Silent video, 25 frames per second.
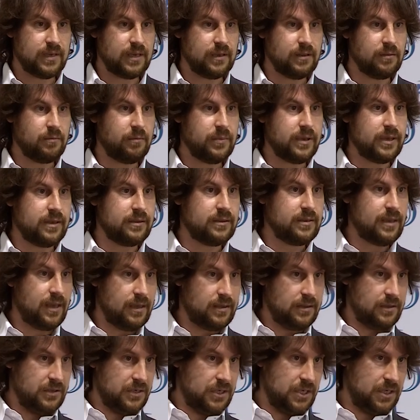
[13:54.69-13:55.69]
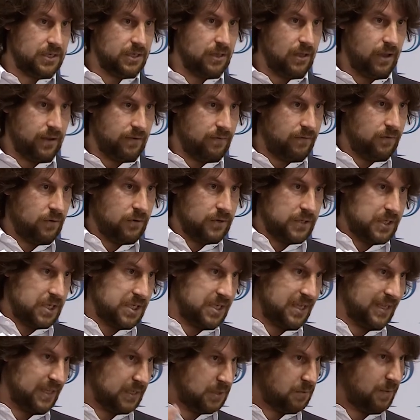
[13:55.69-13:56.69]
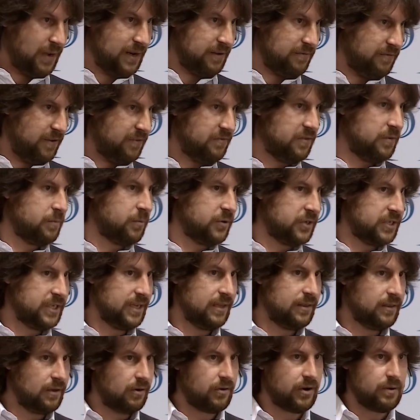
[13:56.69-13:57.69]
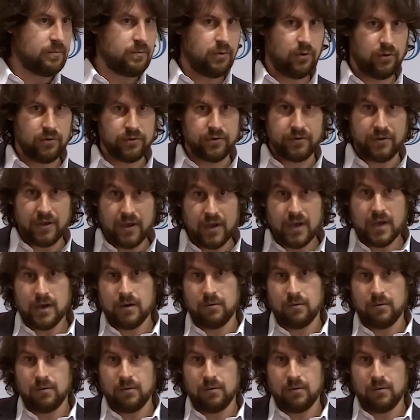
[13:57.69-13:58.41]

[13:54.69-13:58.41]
It'll be a tendency. It's like forces, and that's why the fifty percent are important.